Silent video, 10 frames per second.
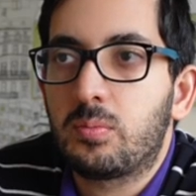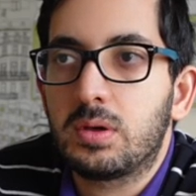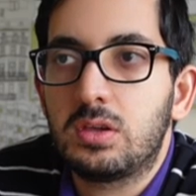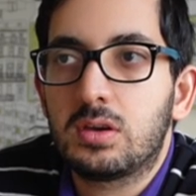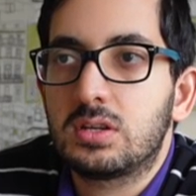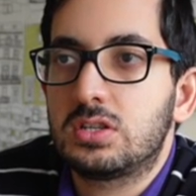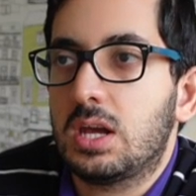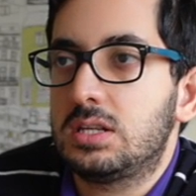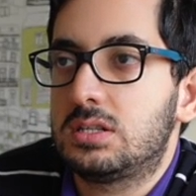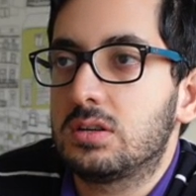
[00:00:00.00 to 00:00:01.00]
but you can
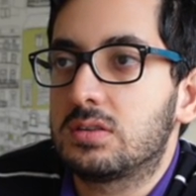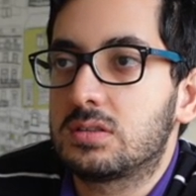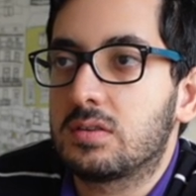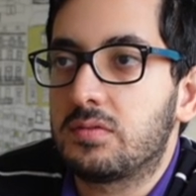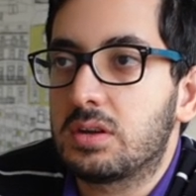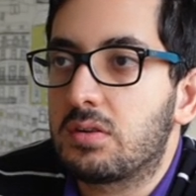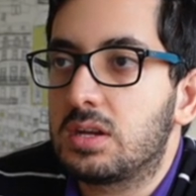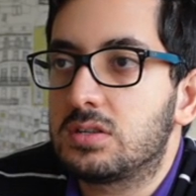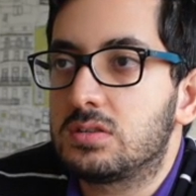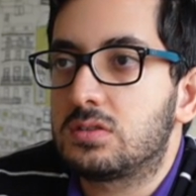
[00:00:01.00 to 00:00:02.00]
change this
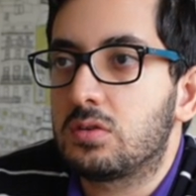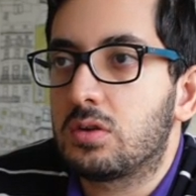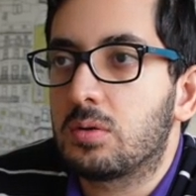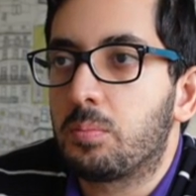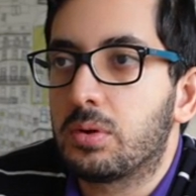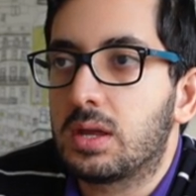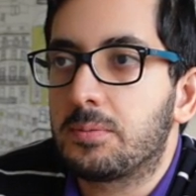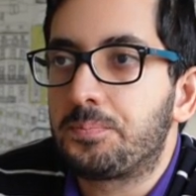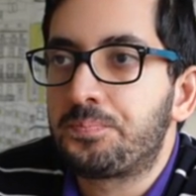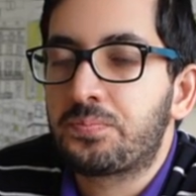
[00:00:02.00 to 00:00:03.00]
configuration so you can put it
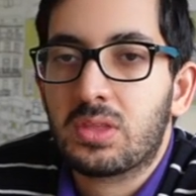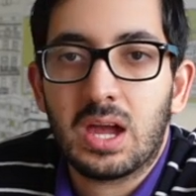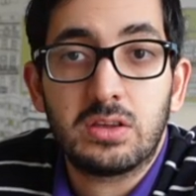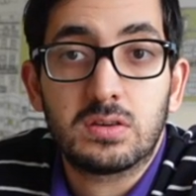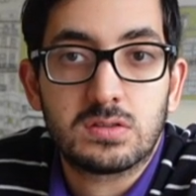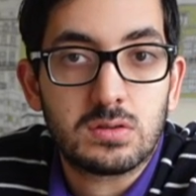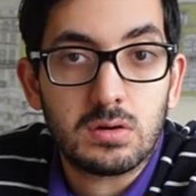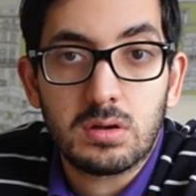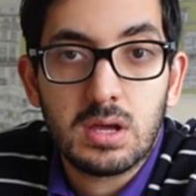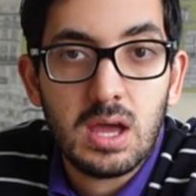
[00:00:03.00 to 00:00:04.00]
and you can
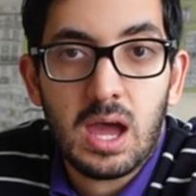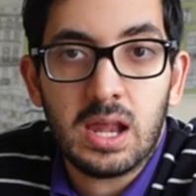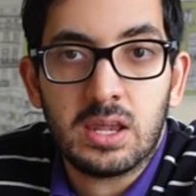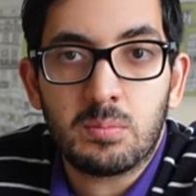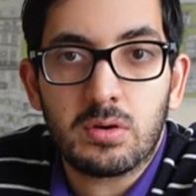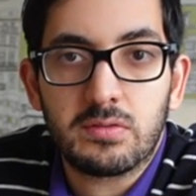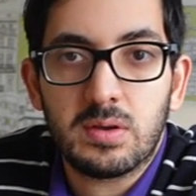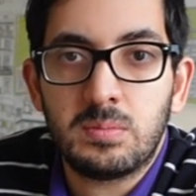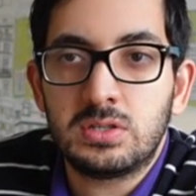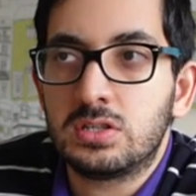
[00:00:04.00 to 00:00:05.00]
store and number of
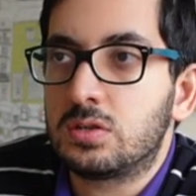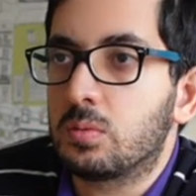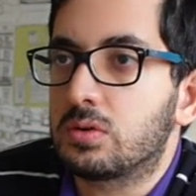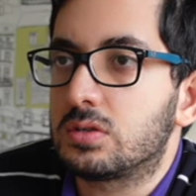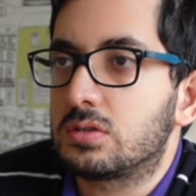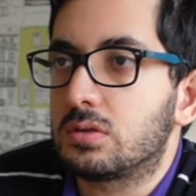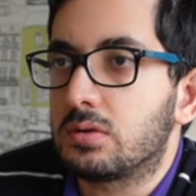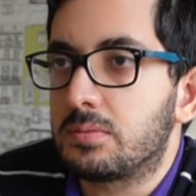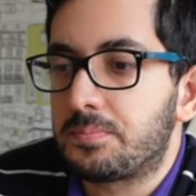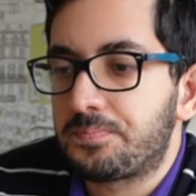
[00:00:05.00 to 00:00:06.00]
images you want to
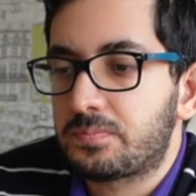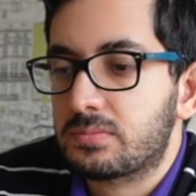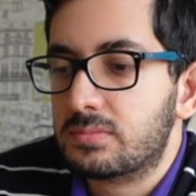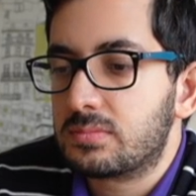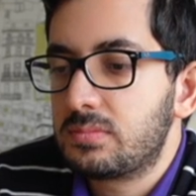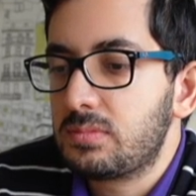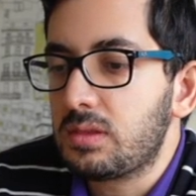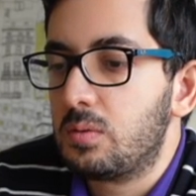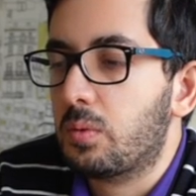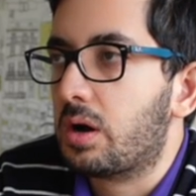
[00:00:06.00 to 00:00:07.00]
store.
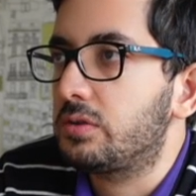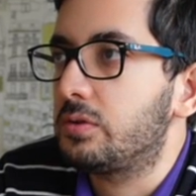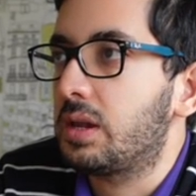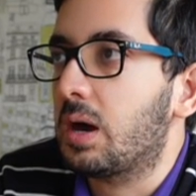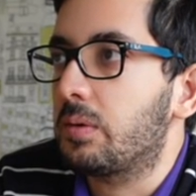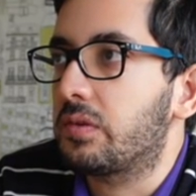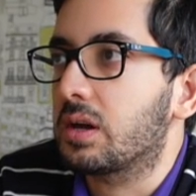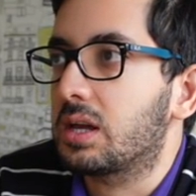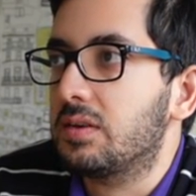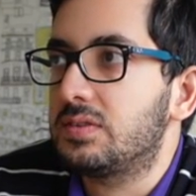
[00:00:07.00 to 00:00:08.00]
What I'll do now is I'm
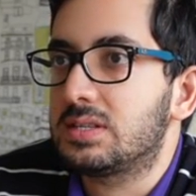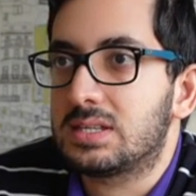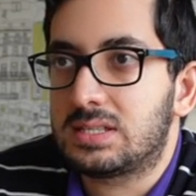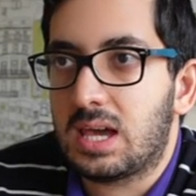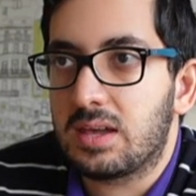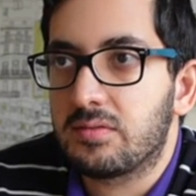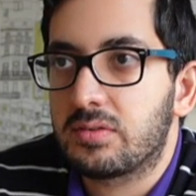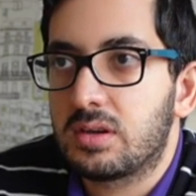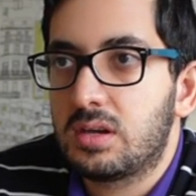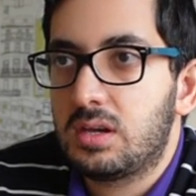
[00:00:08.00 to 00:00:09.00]
going to give this a save,
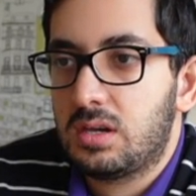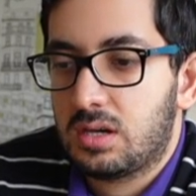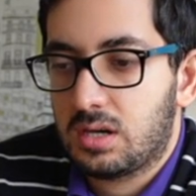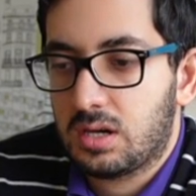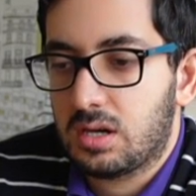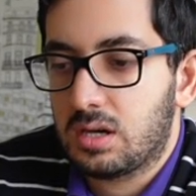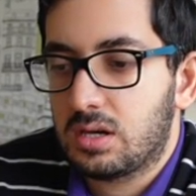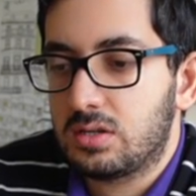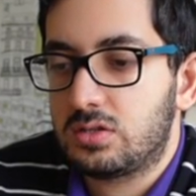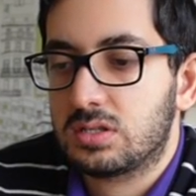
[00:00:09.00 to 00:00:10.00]

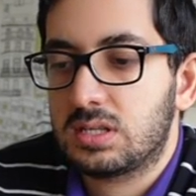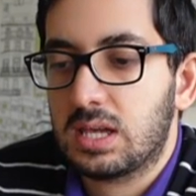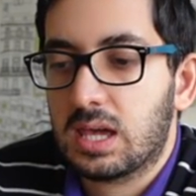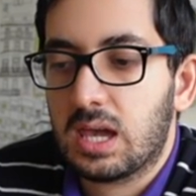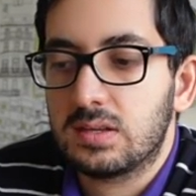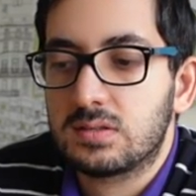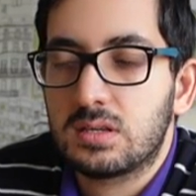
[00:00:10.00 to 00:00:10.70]
just in case.